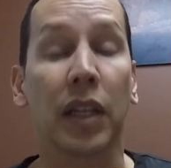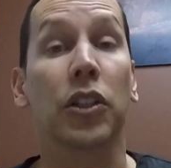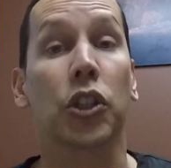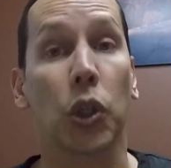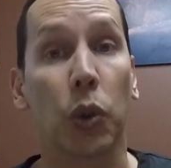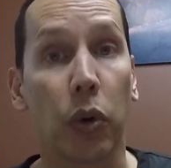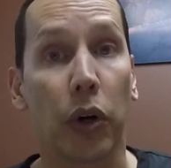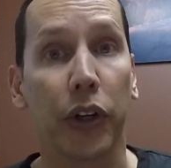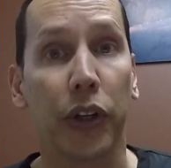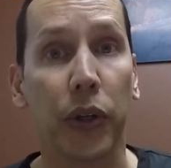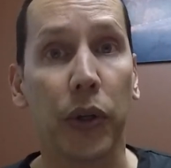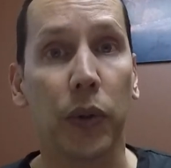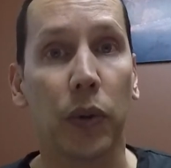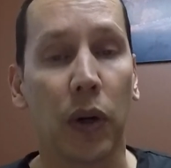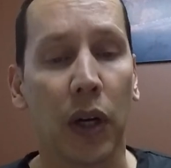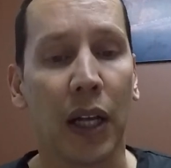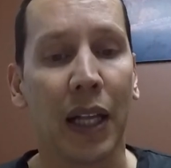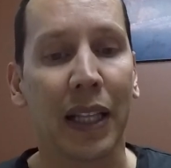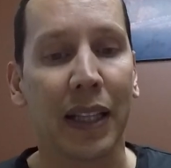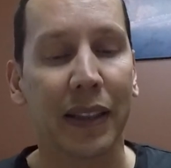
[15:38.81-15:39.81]
So are
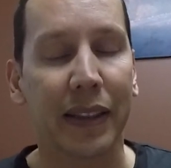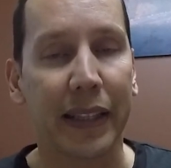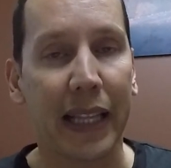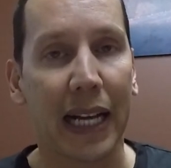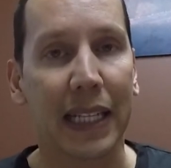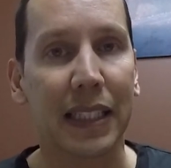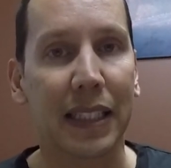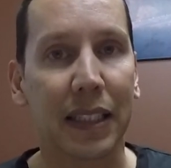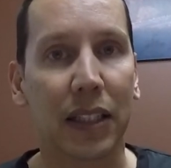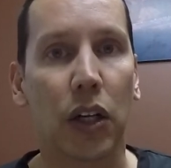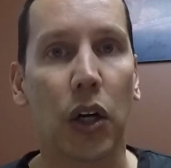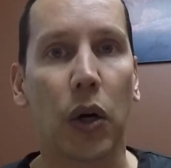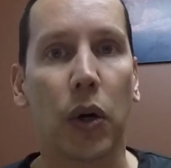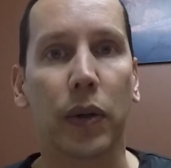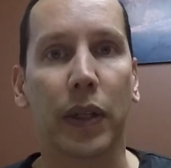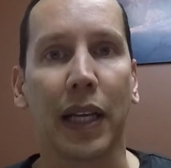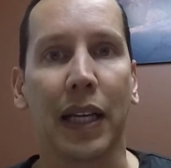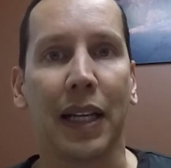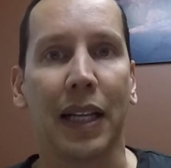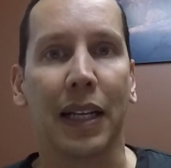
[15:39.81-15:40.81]
you. That's
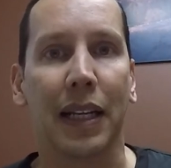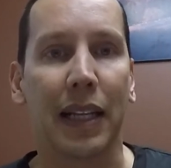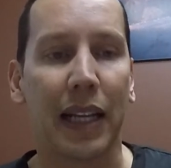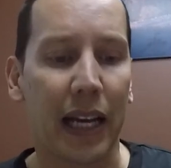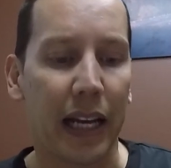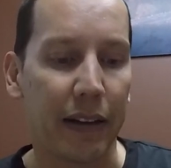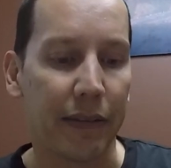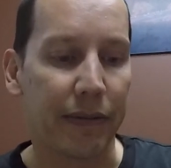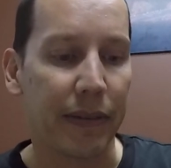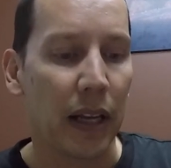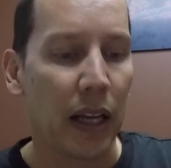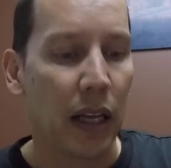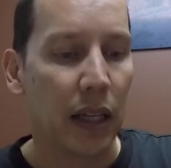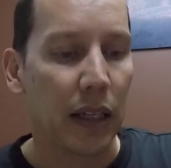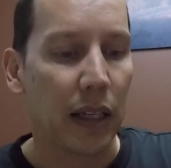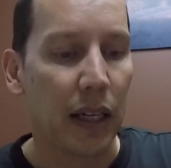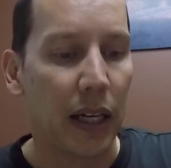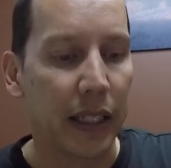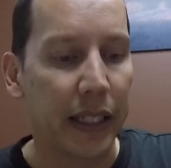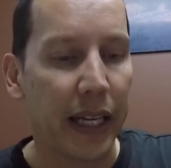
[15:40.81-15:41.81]
called life.
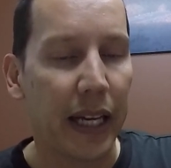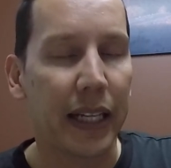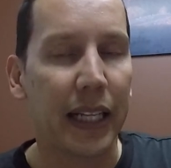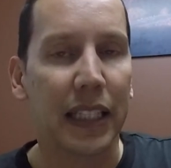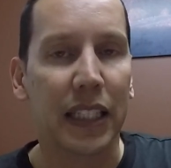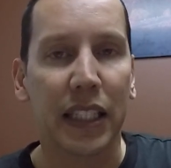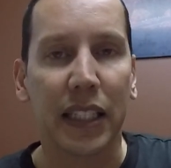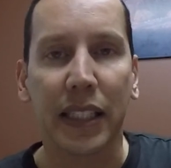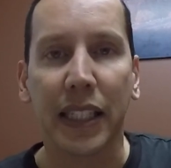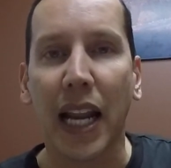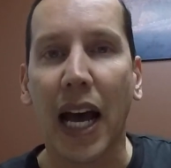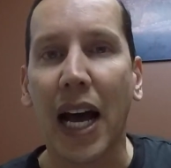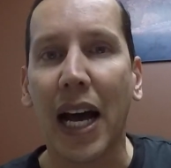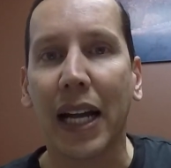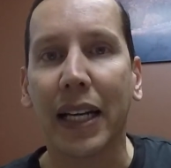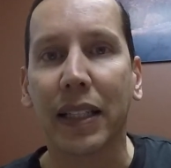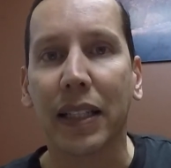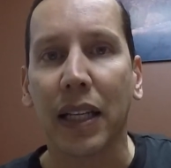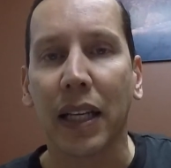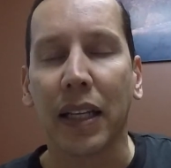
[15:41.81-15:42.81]
Again, it's
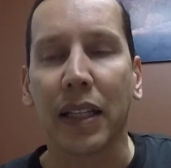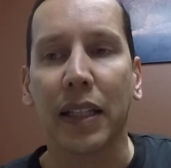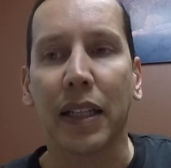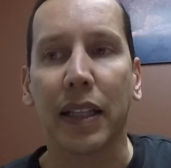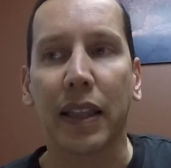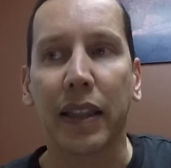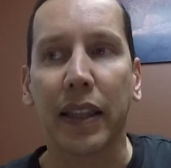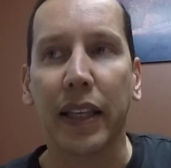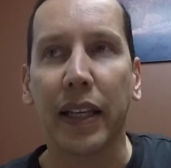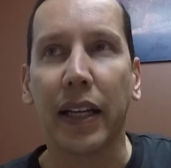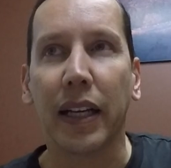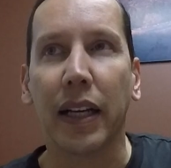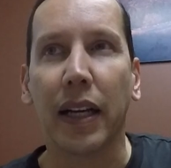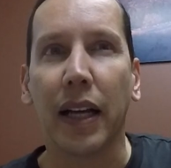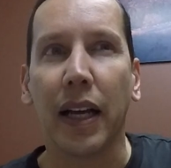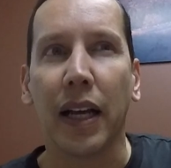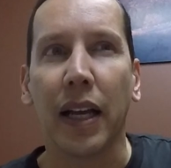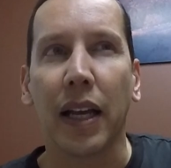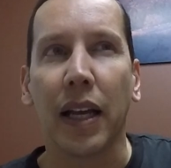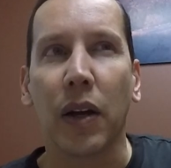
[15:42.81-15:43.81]
not a
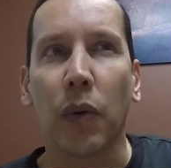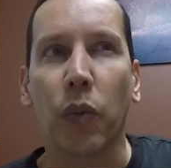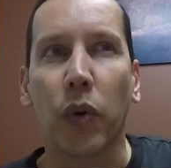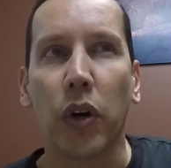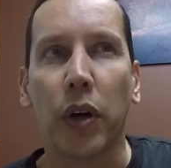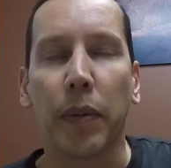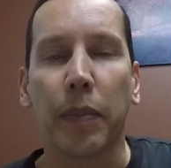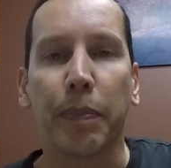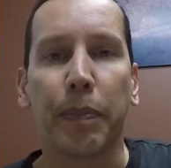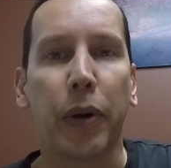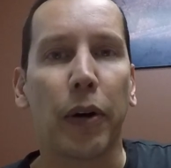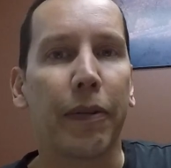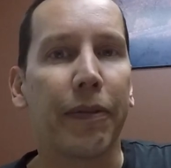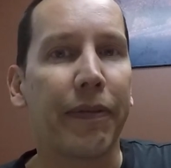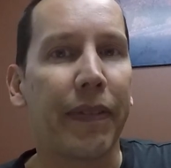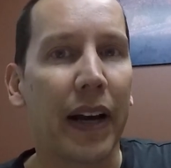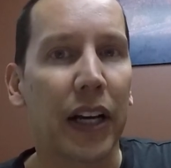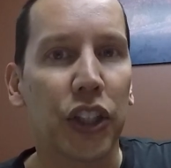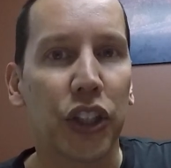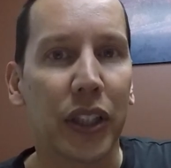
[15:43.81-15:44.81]
thing where
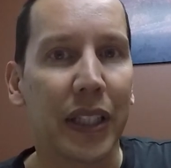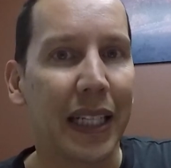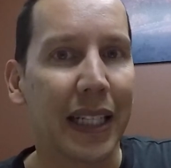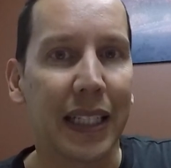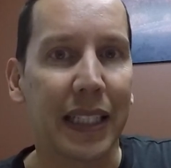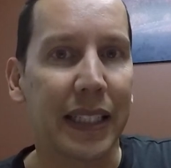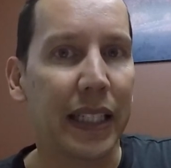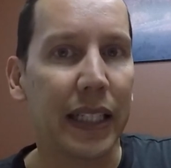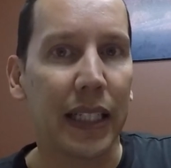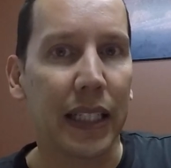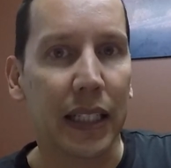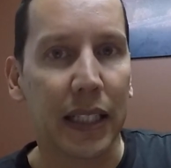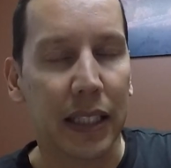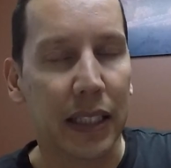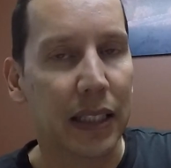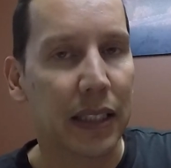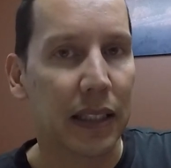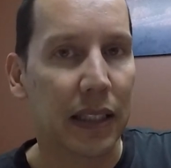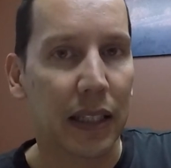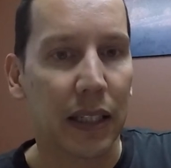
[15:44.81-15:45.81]
perfection
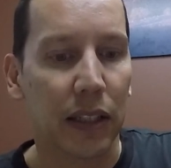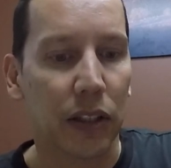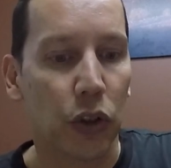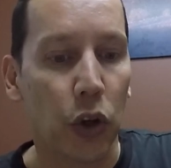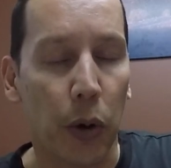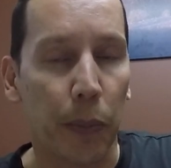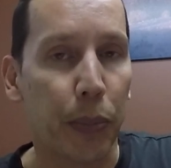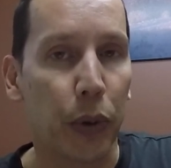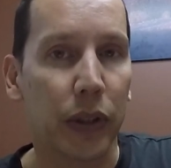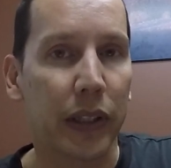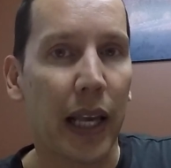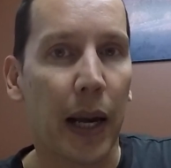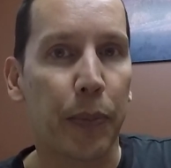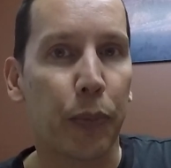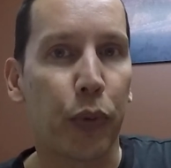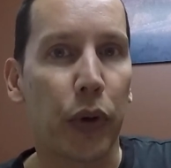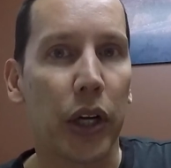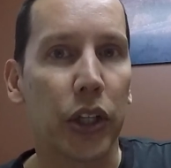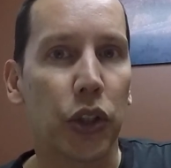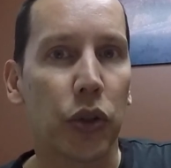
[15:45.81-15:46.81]
exists. Don't put
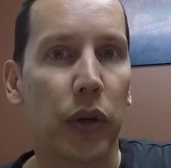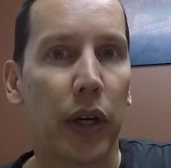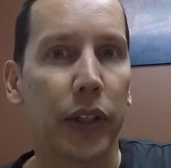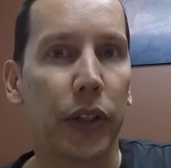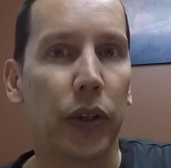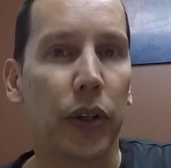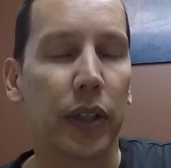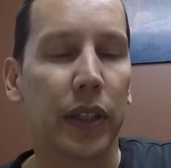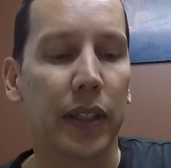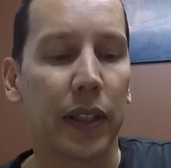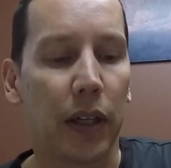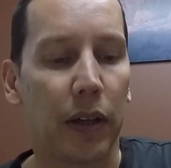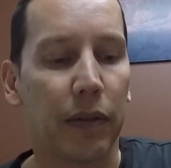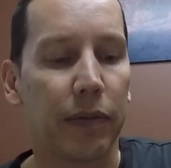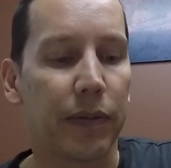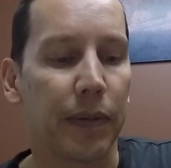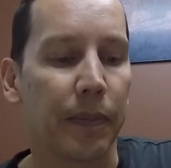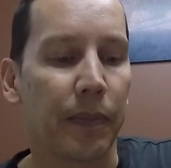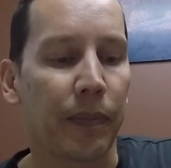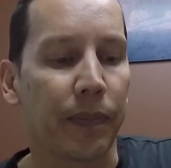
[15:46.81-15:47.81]
that pressure on yourself.